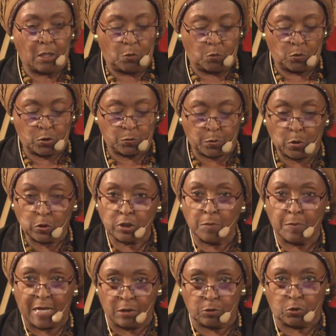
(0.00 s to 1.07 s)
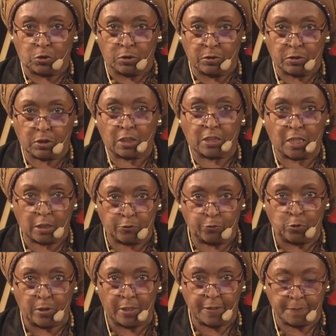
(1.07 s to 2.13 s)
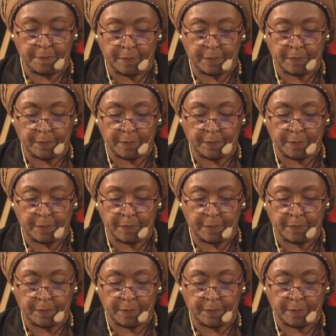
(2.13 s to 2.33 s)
was brought about successfully,